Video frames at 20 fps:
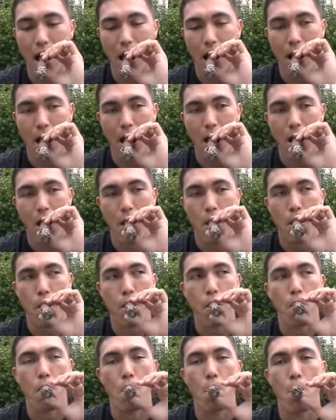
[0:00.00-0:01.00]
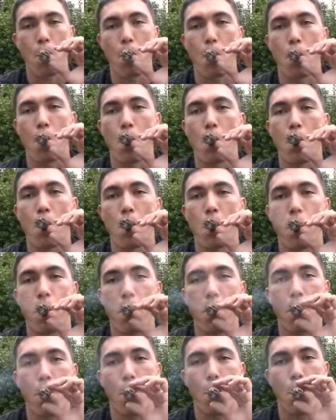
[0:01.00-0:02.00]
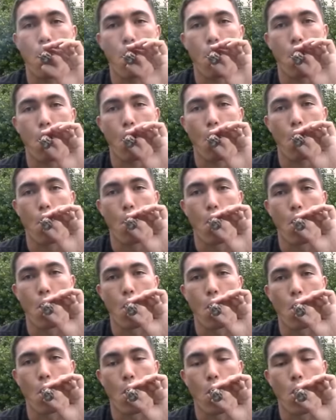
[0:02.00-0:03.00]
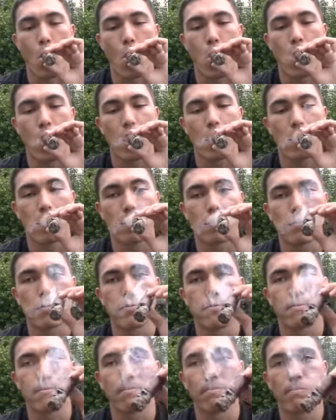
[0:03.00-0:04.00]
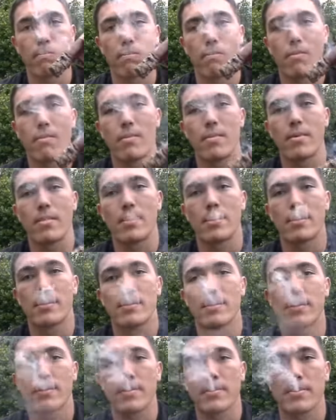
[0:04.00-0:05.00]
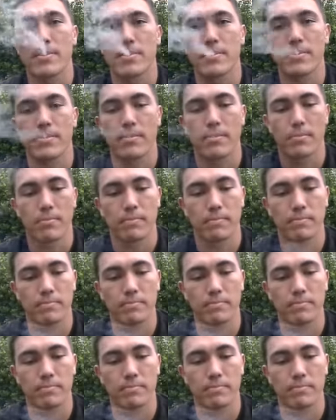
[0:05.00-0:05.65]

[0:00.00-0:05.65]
[no speech]